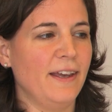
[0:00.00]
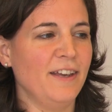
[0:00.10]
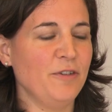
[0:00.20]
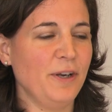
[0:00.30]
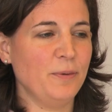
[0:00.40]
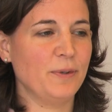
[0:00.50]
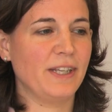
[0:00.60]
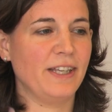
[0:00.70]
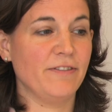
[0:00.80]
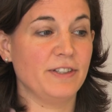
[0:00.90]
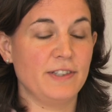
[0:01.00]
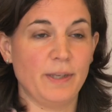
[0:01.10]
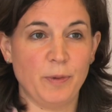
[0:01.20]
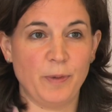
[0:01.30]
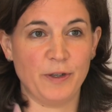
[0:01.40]
If I would give a
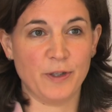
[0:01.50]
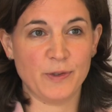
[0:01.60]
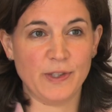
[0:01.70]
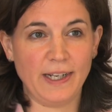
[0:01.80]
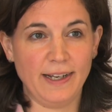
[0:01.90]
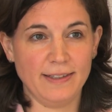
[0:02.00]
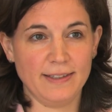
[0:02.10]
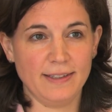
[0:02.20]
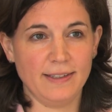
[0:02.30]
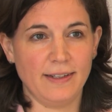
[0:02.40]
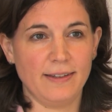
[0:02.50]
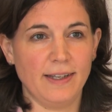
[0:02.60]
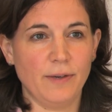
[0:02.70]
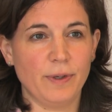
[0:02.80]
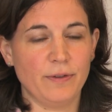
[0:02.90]
tip about using LinkedIn, I
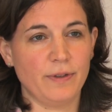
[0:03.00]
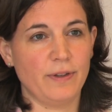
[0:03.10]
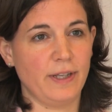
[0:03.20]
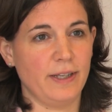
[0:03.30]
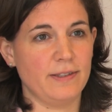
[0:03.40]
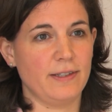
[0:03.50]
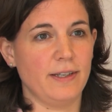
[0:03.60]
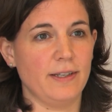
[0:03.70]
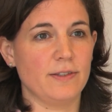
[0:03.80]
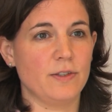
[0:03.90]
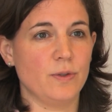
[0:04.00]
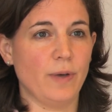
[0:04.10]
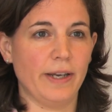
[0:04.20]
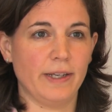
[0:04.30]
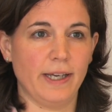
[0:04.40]
think one of the things is to
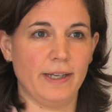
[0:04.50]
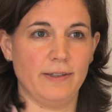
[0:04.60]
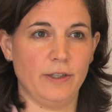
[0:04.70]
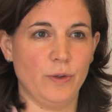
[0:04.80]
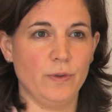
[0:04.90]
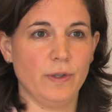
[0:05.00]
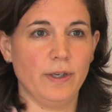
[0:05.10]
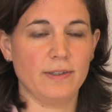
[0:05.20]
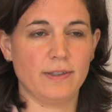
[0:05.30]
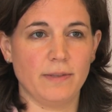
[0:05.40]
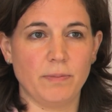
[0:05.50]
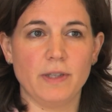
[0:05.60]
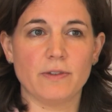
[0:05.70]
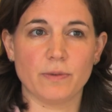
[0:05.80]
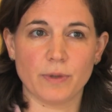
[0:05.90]
educate the users, that
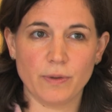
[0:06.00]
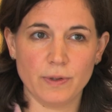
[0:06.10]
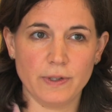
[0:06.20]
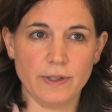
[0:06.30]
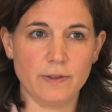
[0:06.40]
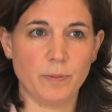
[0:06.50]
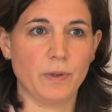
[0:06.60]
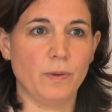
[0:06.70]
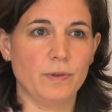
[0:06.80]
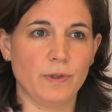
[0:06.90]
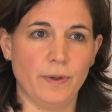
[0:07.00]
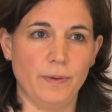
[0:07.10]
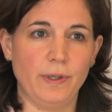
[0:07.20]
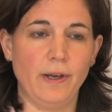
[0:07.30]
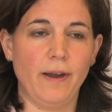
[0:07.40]
means the recruiters, but
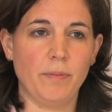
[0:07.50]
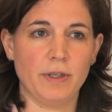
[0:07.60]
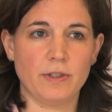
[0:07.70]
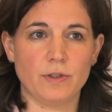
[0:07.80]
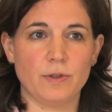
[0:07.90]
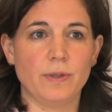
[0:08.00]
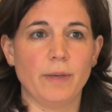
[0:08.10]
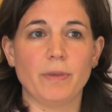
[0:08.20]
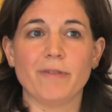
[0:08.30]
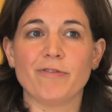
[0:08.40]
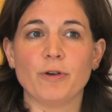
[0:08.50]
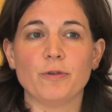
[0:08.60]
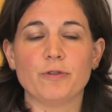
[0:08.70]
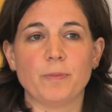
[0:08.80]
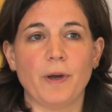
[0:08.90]
also the line managers who can be
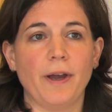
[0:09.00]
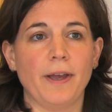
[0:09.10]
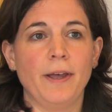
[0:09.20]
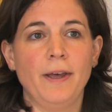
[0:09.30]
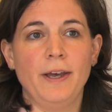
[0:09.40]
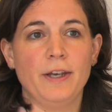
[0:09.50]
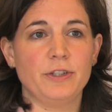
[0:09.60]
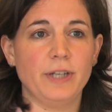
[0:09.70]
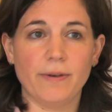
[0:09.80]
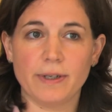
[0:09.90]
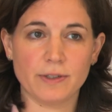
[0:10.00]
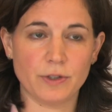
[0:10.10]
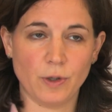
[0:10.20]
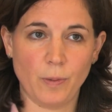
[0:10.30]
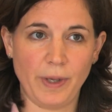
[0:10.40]
involved by sharing the
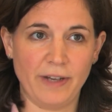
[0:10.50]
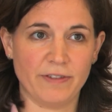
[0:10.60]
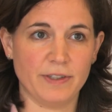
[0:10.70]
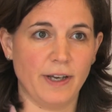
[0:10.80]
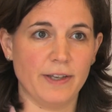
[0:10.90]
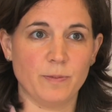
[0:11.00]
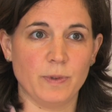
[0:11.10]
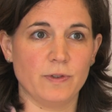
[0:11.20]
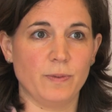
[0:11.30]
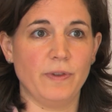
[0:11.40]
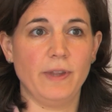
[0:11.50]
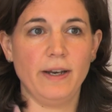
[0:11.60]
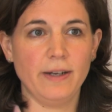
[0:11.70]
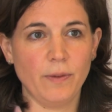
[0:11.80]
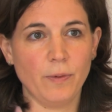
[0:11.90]
job advertisements with
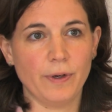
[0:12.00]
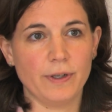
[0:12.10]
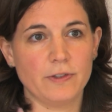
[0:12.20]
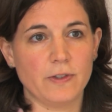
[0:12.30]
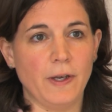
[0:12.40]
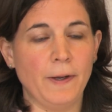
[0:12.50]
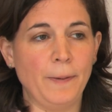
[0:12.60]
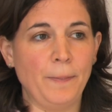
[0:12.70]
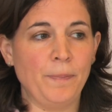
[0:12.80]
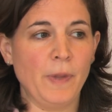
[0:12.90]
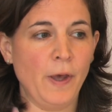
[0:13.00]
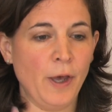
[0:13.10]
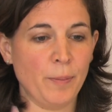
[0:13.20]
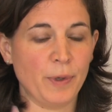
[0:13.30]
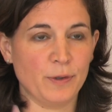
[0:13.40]
their networks,
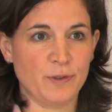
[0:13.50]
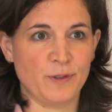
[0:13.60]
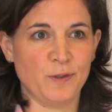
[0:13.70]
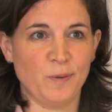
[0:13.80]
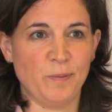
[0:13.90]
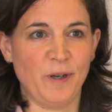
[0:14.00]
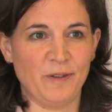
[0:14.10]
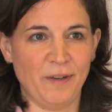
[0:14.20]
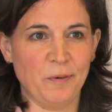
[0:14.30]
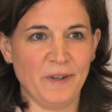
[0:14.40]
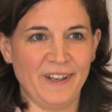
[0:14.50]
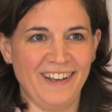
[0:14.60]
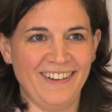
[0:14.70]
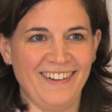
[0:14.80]
because it's all about networking.